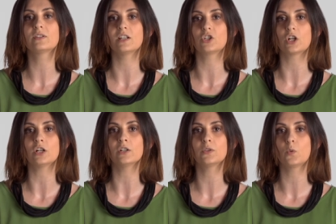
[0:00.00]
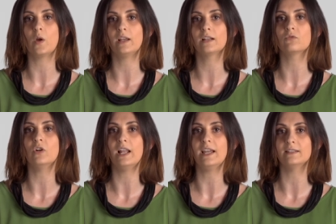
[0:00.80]
such
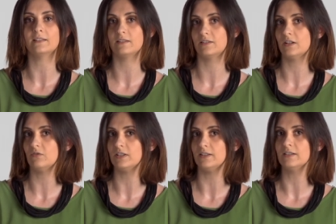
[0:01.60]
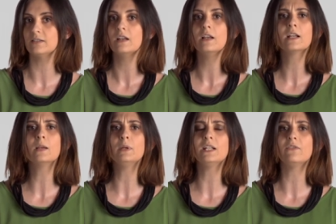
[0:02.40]
earthquake-related services
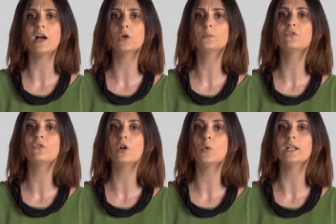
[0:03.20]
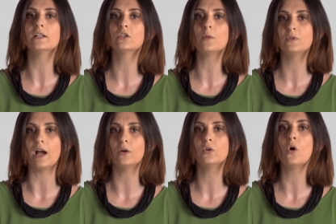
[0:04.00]
can be developed following a
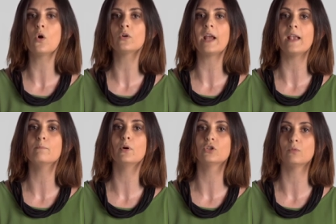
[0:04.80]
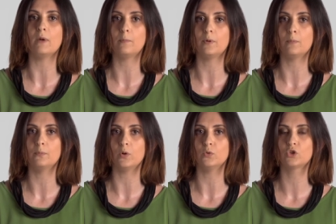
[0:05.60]
top-down or a bottom-up
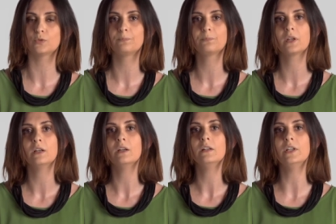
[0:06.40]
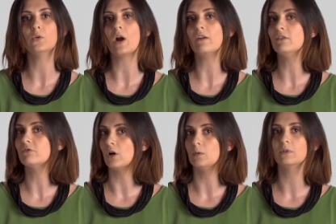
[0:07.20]
approach, deriving
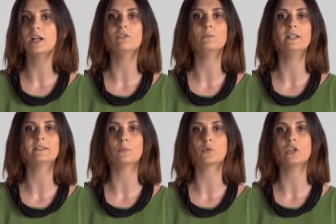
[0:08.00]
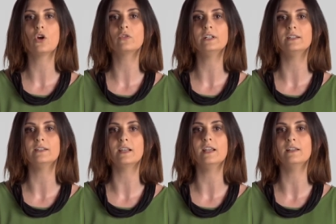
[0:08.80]
from governmental
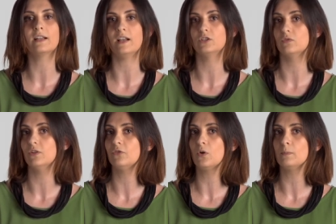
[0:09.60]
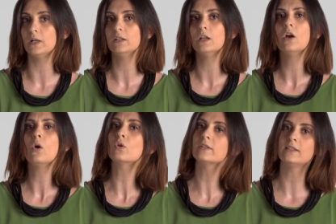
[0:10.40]
priorities in the case of the former
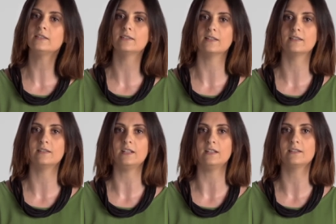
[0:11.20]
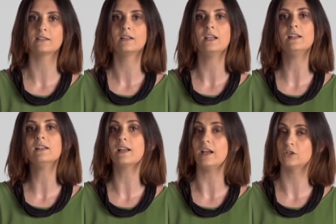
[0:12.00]
or citizens' needs in
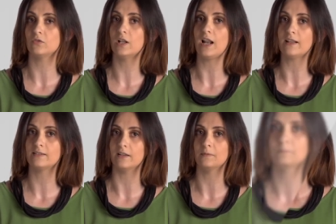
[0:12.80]
the case of the latter.